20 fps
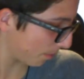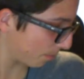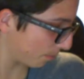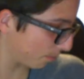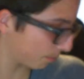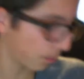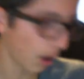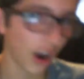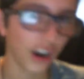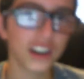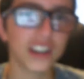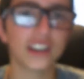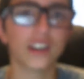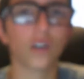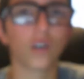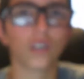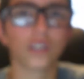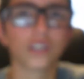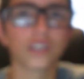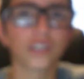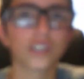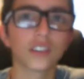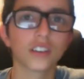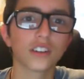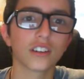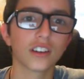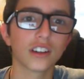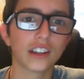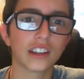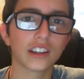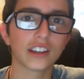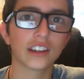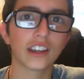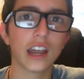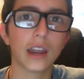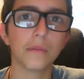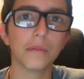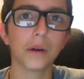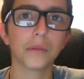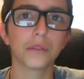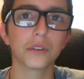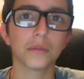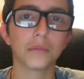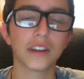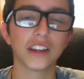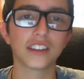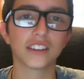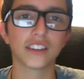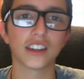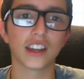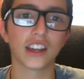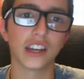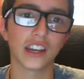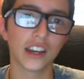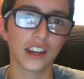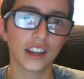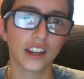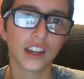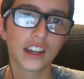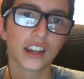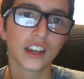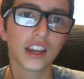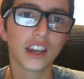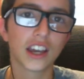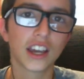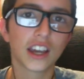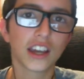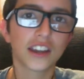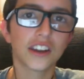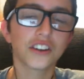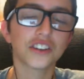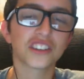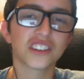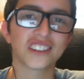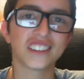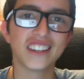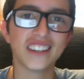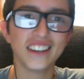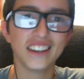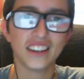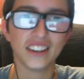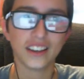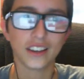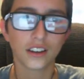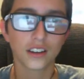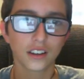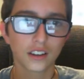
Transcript: body art came up to me and said, "Here's a T."